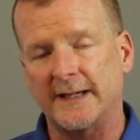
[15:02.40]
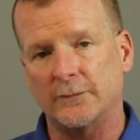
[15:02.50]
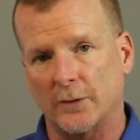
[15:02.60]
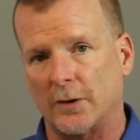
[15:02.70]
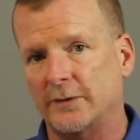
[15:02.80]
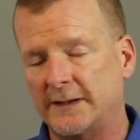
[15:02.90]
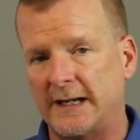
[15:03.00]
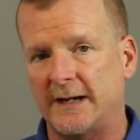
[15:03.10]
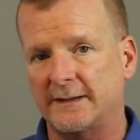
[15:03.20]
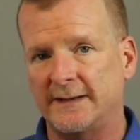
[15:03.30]
it. We're all going to
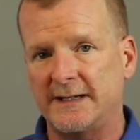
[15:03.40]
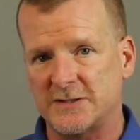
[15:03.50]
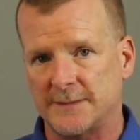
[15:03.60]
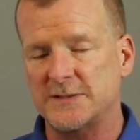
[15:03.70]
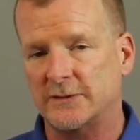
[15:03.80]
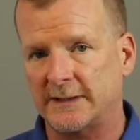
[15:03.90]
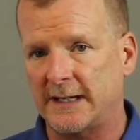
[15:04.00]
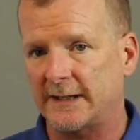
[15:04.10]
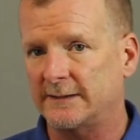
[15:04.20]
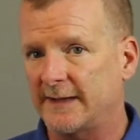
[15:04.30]
calculate it. Jimmy's going to
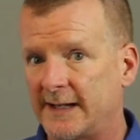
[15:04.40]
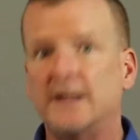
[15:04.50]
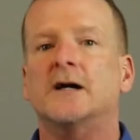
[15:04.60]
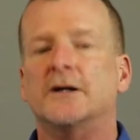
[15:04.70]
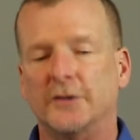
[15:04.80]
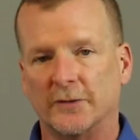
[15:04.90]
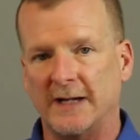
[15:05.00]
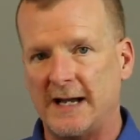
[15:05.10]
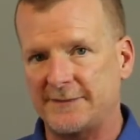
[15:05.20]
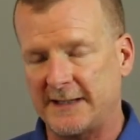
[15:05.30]
calculate it. You're going to
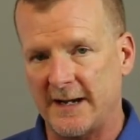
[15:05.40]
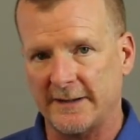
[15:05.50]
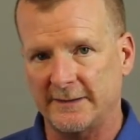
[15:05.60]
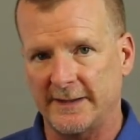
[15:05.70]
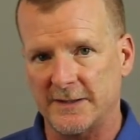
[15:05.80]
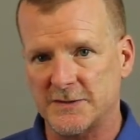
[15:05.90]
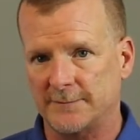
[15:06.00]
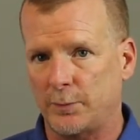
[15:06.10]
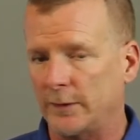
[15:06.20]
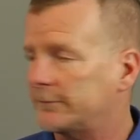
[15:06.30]
have to calculate it at
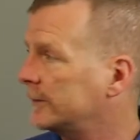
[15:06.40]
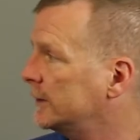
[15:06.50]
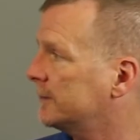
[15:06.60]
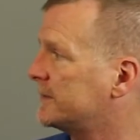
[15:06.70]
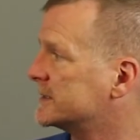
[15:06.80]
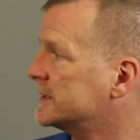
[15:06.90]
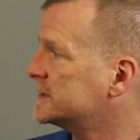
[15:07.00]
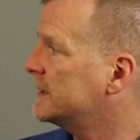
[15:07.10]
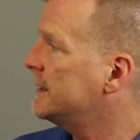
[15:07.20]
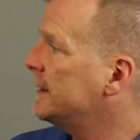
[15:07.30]
some point for your
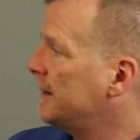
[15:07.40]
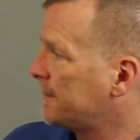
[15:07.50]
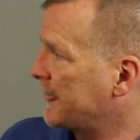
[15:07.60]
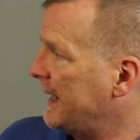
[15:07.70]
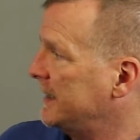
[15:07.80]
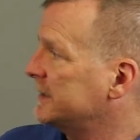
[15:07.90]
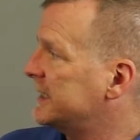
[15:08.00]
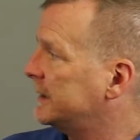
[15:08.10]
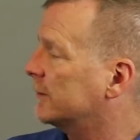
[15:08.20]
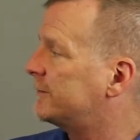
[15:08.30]
business. And you
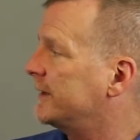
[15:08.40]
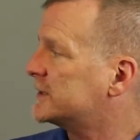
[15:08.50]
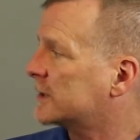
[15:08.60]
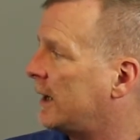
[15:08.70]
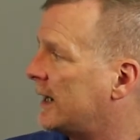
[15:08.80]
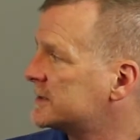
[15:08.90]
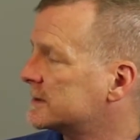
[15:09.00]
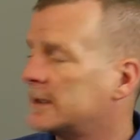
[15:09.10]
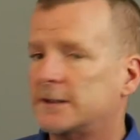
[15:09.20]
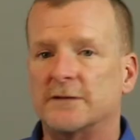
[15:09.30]
take your fixed
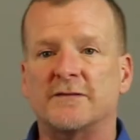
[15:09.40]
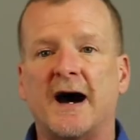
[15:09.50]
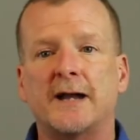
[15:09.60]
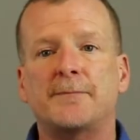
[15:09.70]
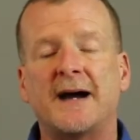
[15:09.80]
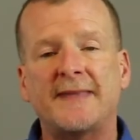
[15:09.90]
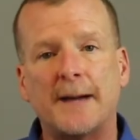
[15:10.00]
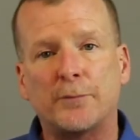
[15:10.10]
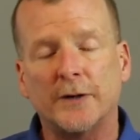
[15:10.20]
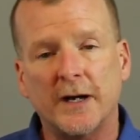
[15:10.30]
costs divided by
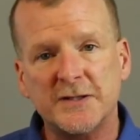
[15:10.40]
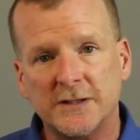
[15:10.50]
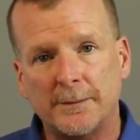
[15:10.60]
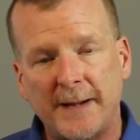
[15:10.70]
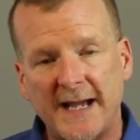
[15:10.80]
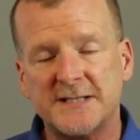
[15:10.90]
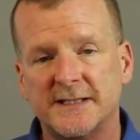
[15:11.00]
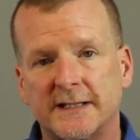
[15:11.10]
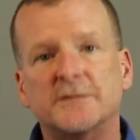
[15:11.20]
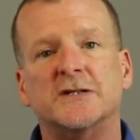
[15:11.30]
that production
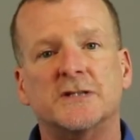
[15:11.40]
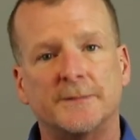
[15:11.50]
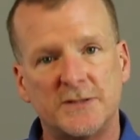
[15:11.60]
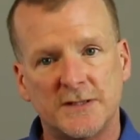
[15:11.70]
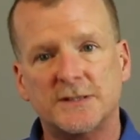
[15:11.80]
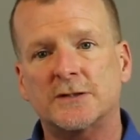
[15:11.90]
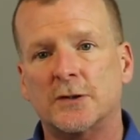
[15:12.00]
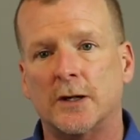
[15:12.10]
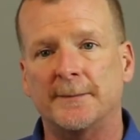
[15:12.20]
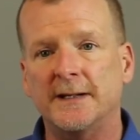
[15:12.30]
capacity that Jimmy just
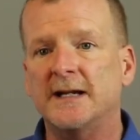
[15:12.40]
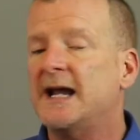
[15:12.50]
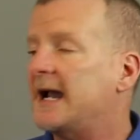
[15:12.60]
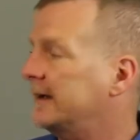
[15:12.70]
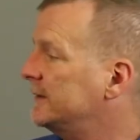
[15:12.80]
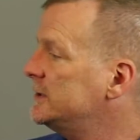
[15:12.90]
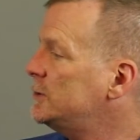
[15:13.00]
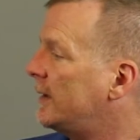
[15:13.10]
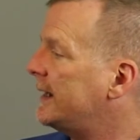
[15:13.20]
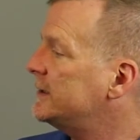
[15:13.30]
determined, and then
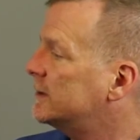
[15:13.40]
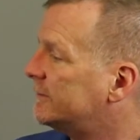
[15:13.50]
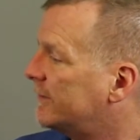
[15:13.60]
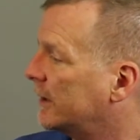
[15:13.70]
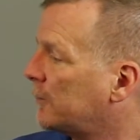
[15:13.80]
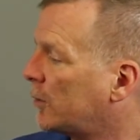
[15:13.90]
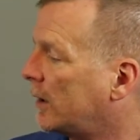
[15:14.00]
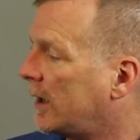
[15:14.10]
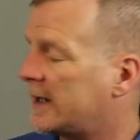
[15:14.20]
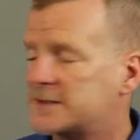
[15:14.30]
you add your variable
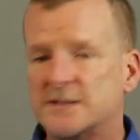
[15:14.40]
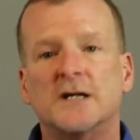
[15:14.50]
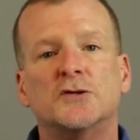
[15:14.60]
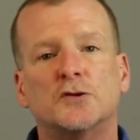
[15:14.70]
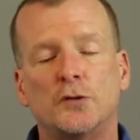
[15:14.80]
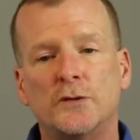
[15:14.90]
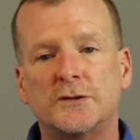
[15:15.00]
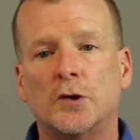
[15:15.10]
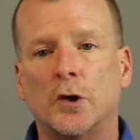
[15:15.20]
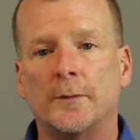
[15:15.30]
cost to
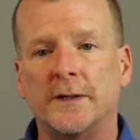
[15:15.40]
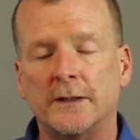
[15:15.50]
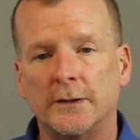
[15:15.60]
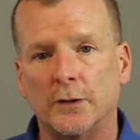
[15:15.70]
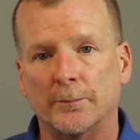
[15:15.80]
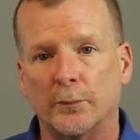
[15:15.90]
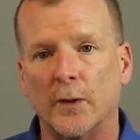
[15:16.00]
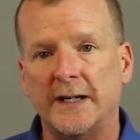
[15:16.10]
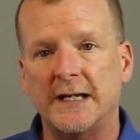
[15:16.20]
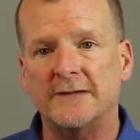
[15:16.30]
determine your
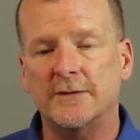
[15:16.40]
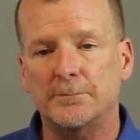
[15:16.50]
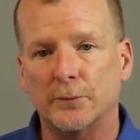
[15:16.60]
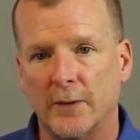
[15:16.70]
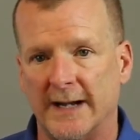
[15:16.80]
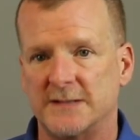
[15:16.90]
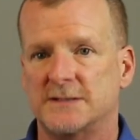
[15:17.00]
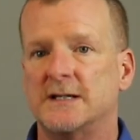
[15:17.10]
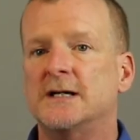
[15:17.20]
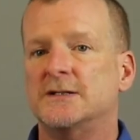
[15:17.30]
break-even
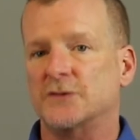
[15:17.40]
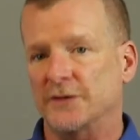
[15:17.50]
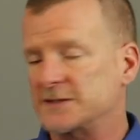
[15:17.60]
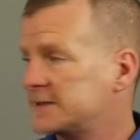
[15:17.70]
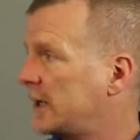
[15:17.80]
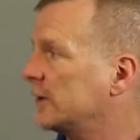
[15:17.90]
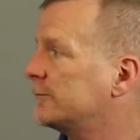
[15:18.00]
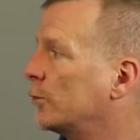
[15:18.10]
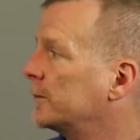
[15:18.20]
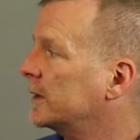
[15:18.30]
price. So this is how the
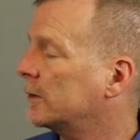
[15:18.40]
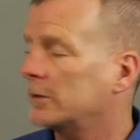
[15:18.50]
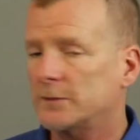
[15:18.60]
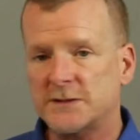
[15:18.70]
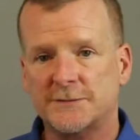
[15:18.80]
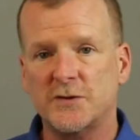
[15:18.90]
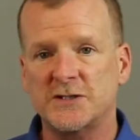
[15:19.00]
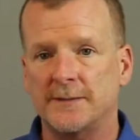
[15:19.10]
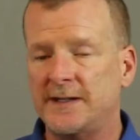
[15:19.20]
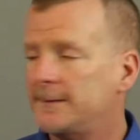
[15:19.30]
formula looks for
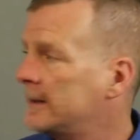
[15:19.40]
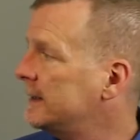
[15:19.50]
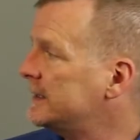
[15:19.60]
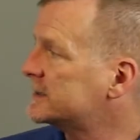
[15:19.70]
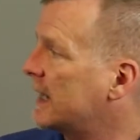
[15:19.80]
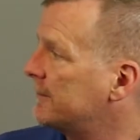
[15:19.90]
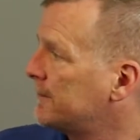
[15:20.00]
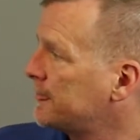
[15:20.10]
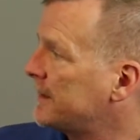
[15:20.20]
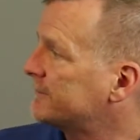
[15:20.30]
Jimmy. He's
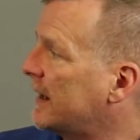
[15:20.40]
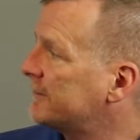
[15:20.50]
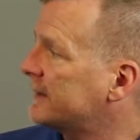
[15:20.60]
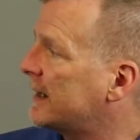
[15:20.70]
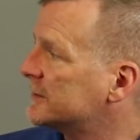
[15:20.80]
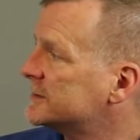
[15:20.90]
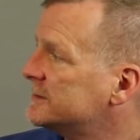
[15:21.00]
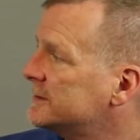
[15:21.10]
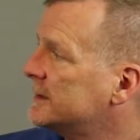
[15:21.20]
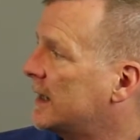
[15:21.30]
got
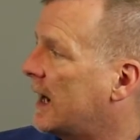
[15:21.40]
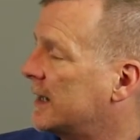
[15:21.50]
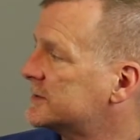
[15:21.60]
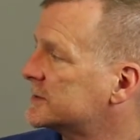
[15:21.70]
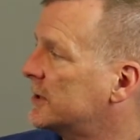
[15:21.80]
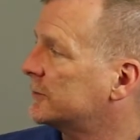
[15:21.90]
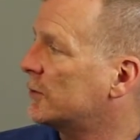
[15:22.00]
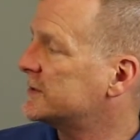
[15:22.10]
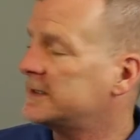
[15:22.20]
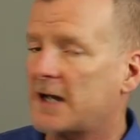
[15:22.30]

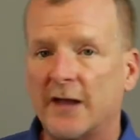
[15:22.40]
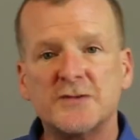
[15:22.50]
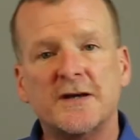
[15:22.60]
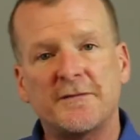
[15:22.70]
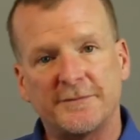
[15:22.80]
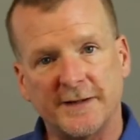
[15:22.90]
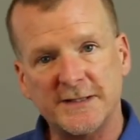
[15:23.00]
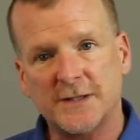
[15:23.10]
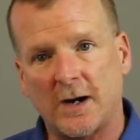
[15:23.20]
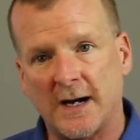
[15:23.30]
$5,613
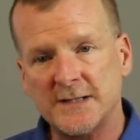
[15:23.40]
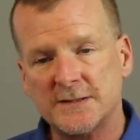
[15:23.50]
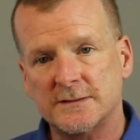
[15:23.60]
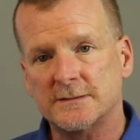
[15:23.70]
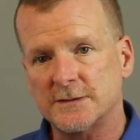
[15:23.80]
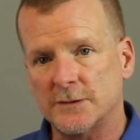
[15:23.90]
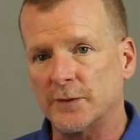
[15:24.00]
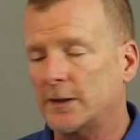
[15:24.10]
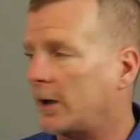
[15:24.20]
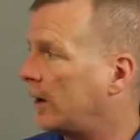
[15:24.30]
fixed cost, as you
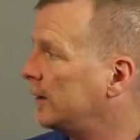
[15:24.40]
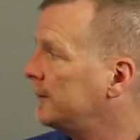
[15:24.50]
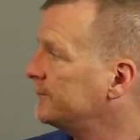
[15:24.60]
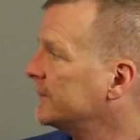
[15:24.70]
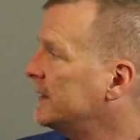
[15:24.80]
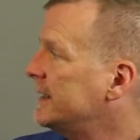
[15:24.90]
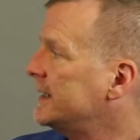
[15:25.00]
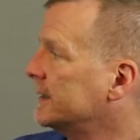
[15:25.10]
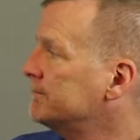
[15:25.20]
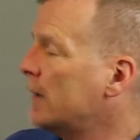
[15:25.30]
recall. He
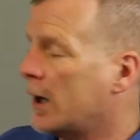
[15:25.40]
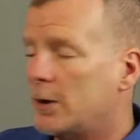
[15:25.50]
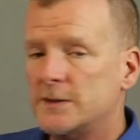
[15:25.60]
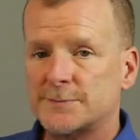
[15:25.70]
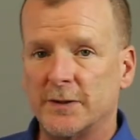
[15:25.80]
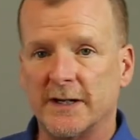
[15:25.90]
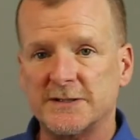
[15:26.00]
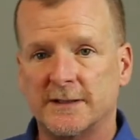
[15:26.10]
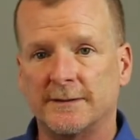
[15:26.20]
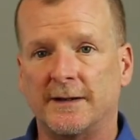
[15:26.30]
can mow. His
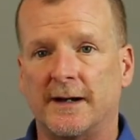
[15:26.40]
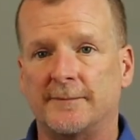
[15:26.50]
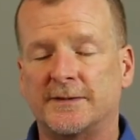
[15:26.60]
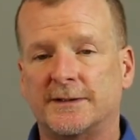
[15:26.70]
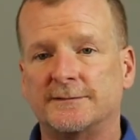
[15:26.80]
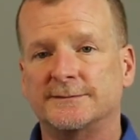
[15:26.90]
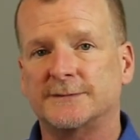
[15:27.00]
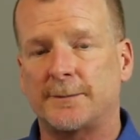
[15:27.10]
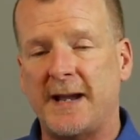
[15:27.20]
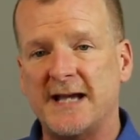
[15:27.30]
productive
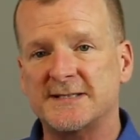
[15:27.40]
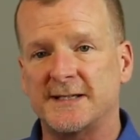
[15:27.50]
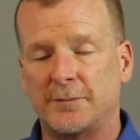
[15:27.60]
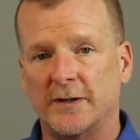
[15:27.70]
capacity